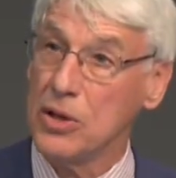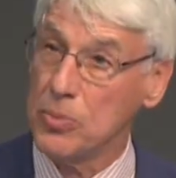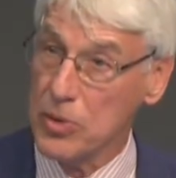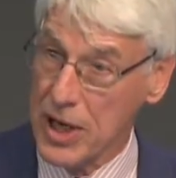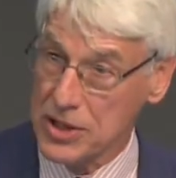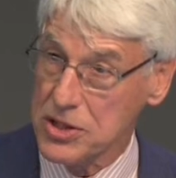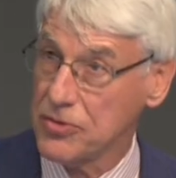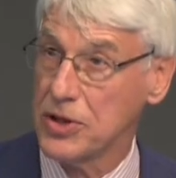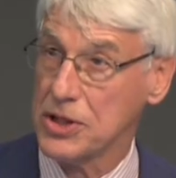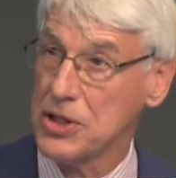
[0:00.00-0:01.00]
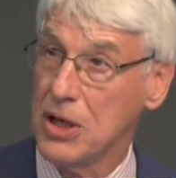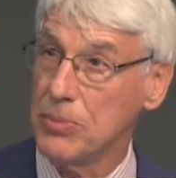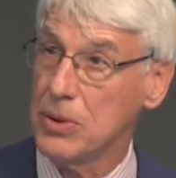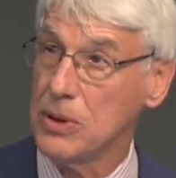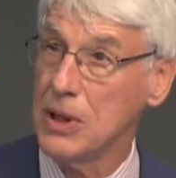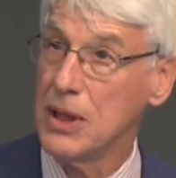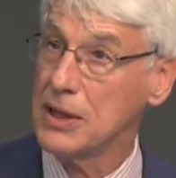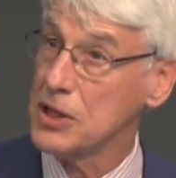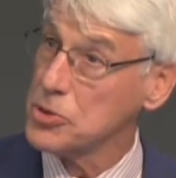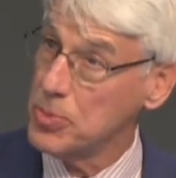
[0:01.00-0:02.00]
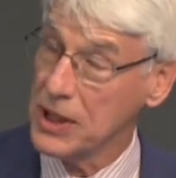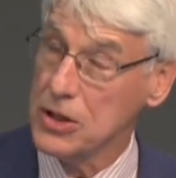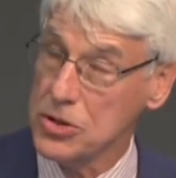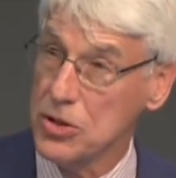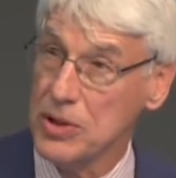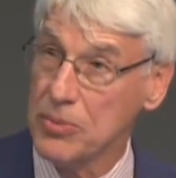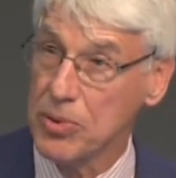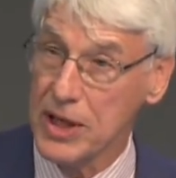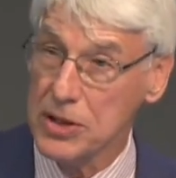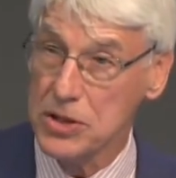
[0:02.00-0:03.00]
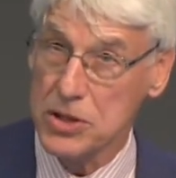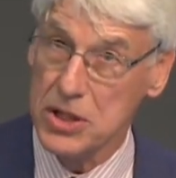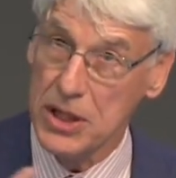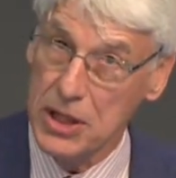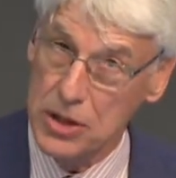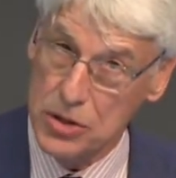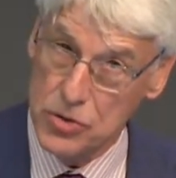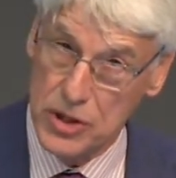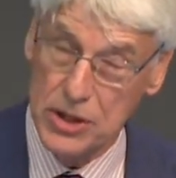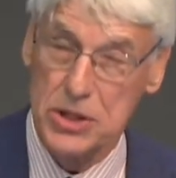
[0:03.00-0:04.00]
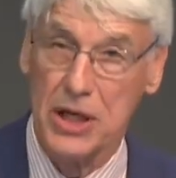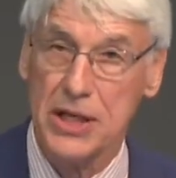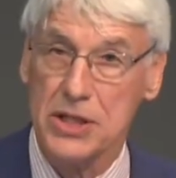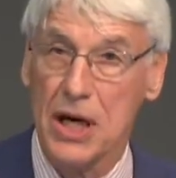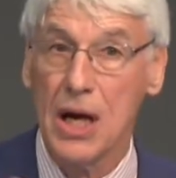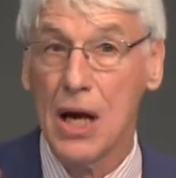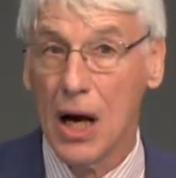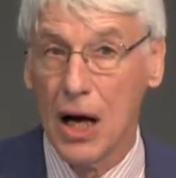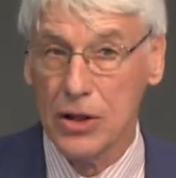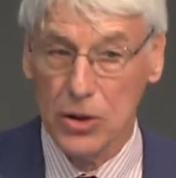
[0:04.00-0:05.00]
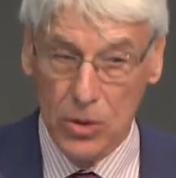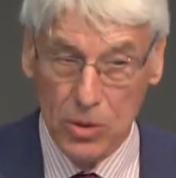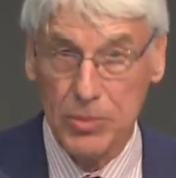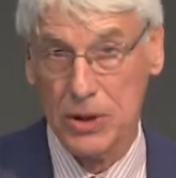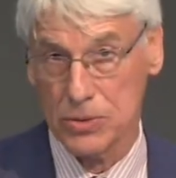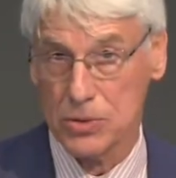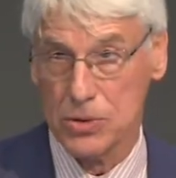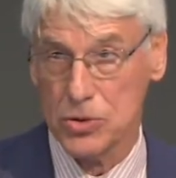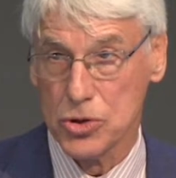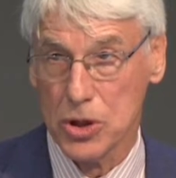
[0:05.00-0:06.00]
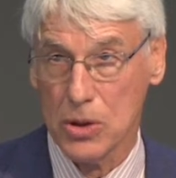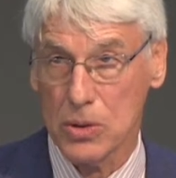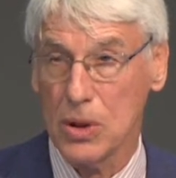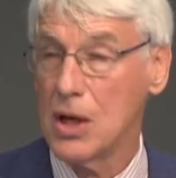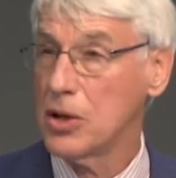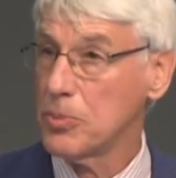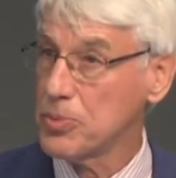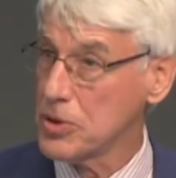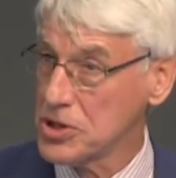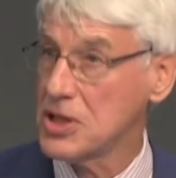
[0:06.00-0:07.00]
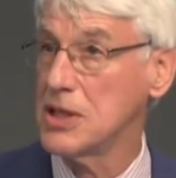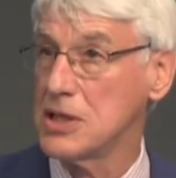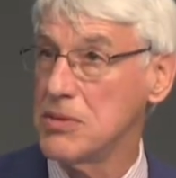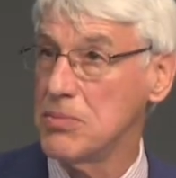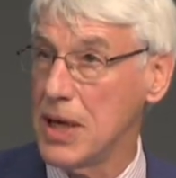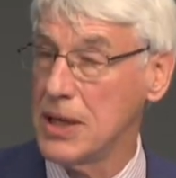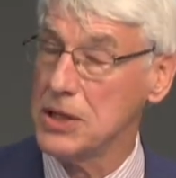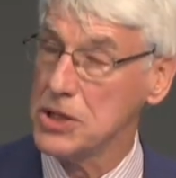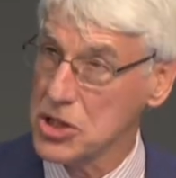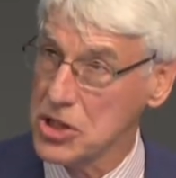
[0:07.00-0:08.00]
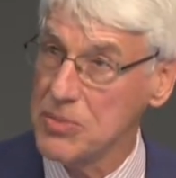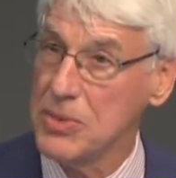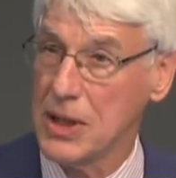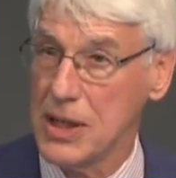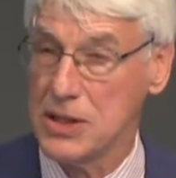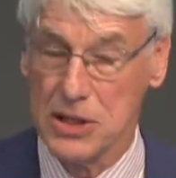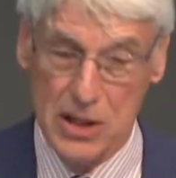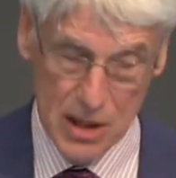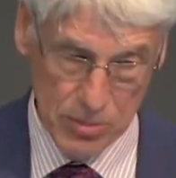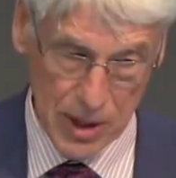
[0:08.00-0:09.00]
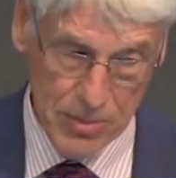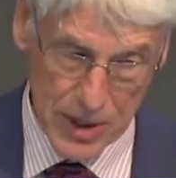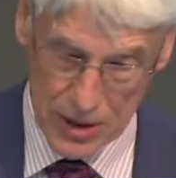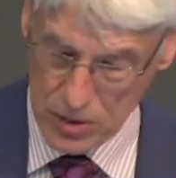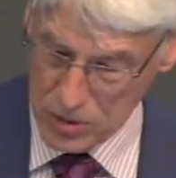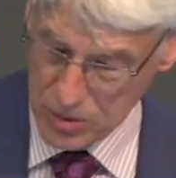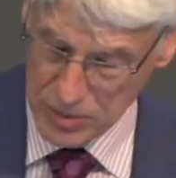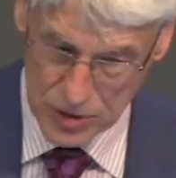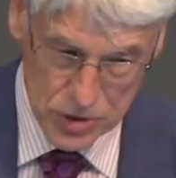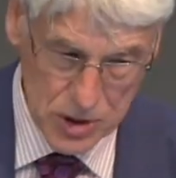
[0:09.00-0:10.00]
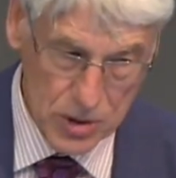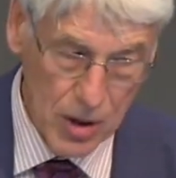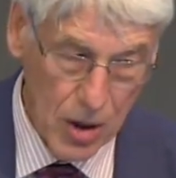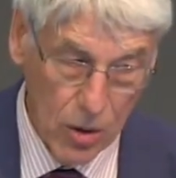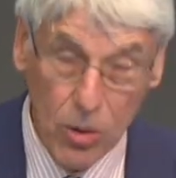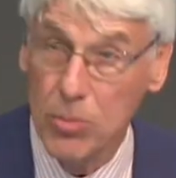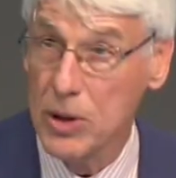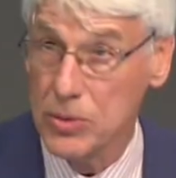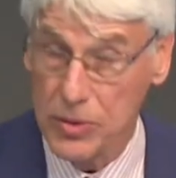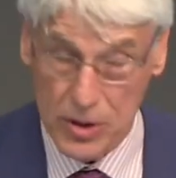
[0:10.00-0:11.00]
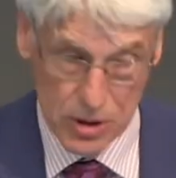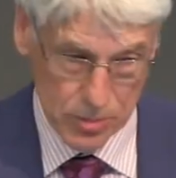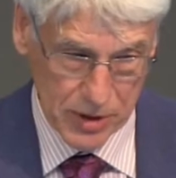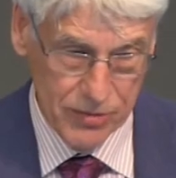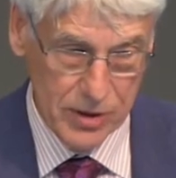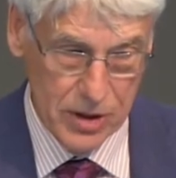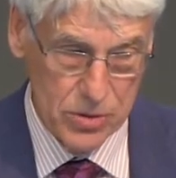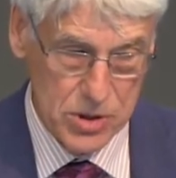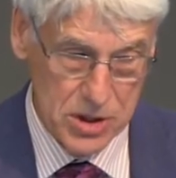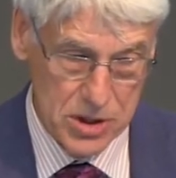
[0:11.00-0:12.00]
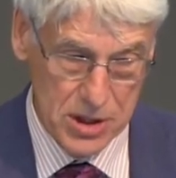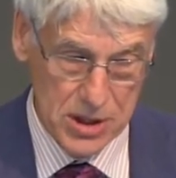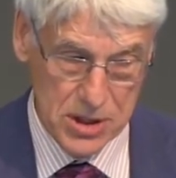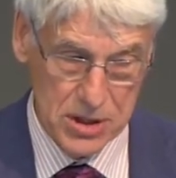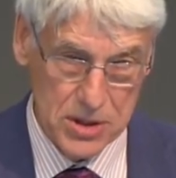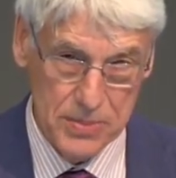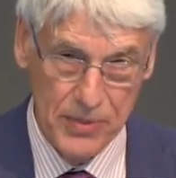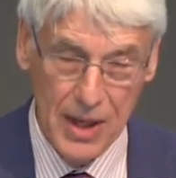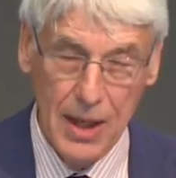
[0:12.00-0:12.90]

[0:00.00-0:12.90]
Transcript: The breast, for example, gets bigger during pregnancy, shrinks later, under hormonal control. The prostate in men is stimulated by male hormones, so hormonal therapy for those diseases.